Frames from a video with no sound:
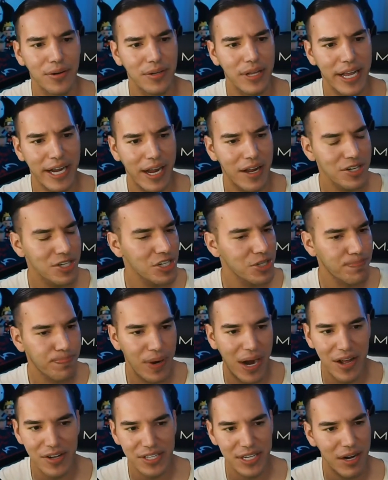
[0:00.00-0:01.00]
Like I was just
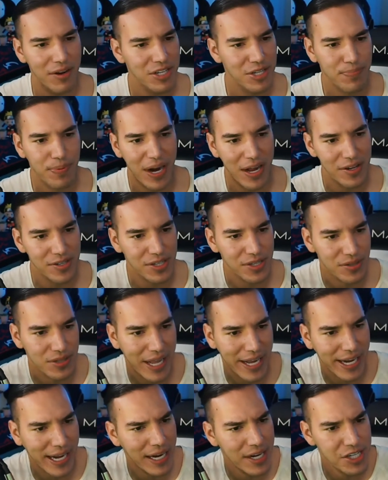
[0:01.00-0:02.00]
browsing. I always browse
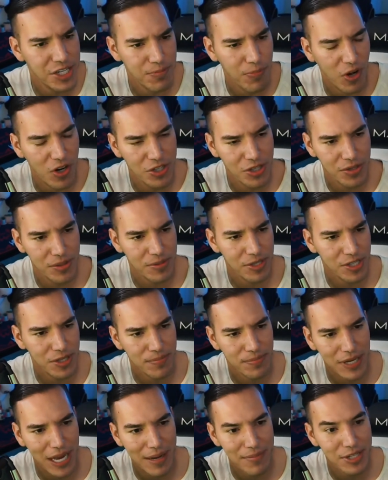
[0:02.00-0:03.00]
like kind of small streamers
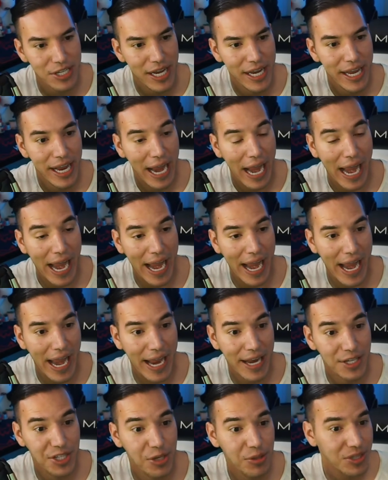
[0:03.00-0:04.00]
sometimes.
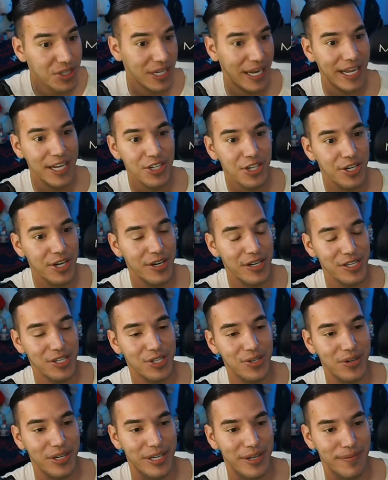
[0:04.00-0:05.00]
And she was an engineering
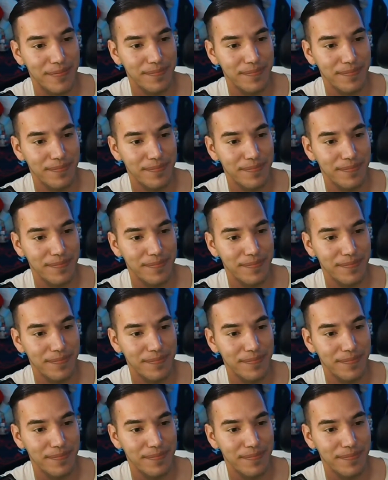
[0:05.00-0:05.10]
student.